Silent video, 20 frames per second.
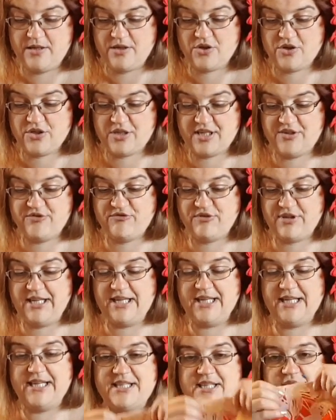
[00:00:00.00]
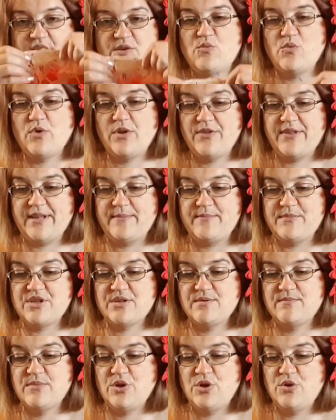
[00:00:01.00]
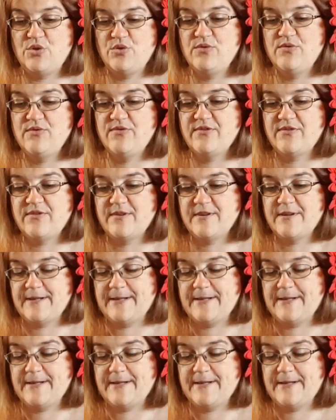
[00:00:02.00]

because I really don't want them to move.